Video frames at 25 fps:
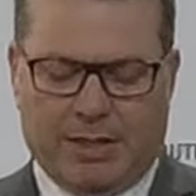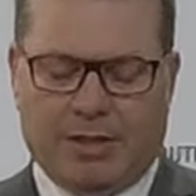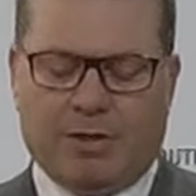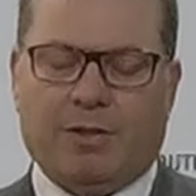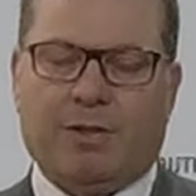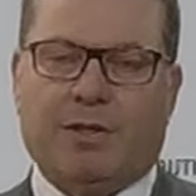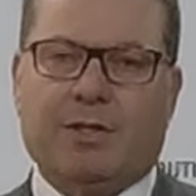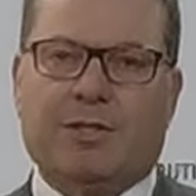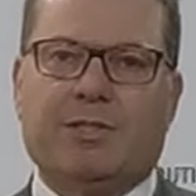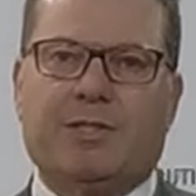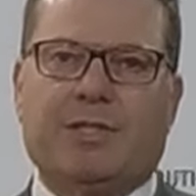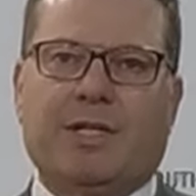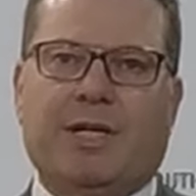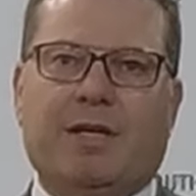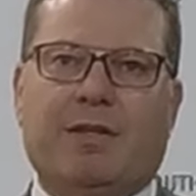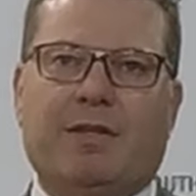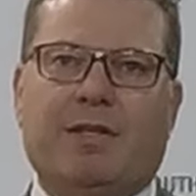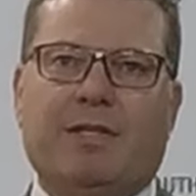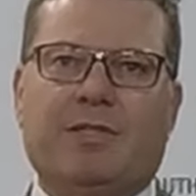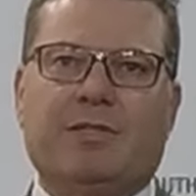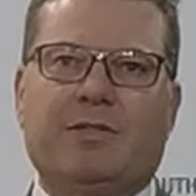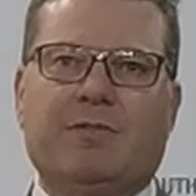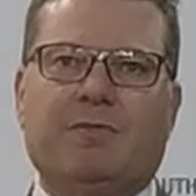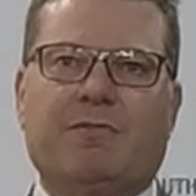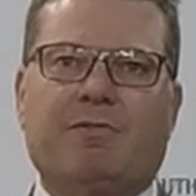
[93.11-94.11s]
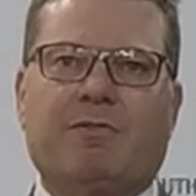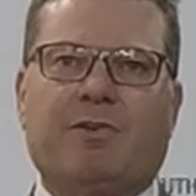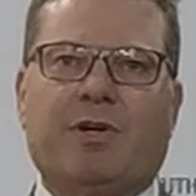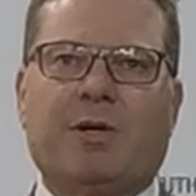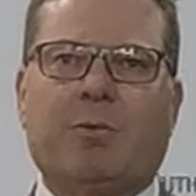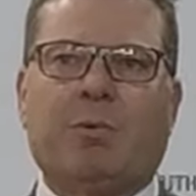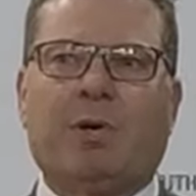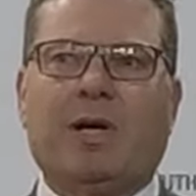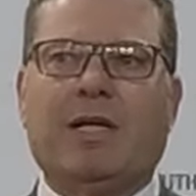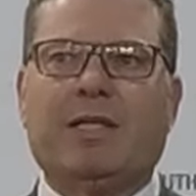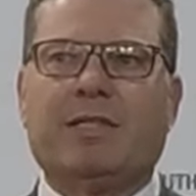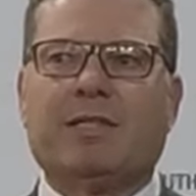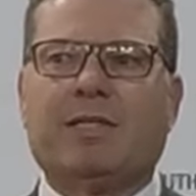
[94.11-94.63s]
on the southeastern
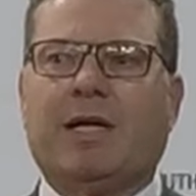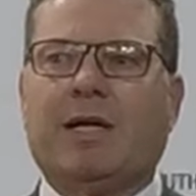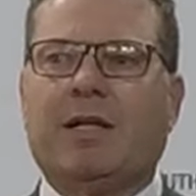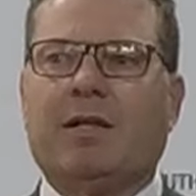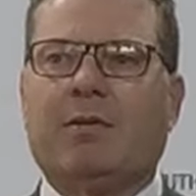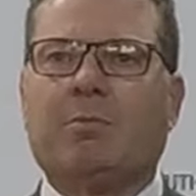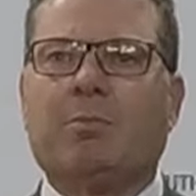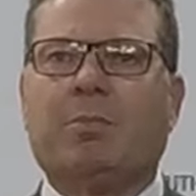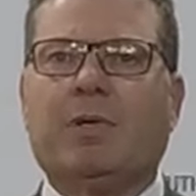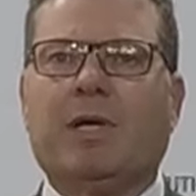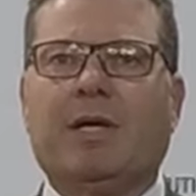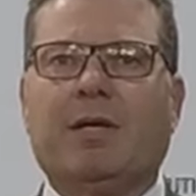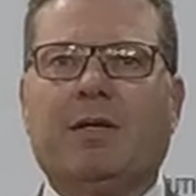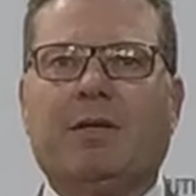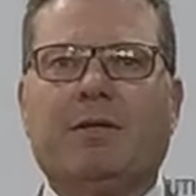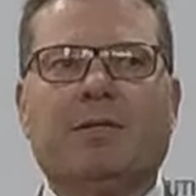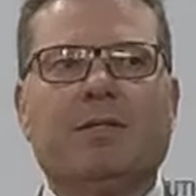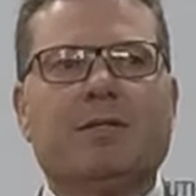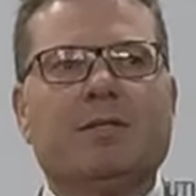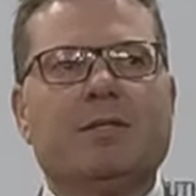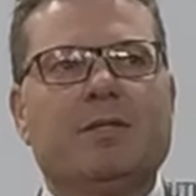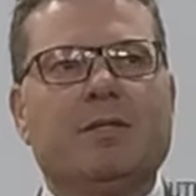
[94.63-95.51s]
freeway at Tailem Bend.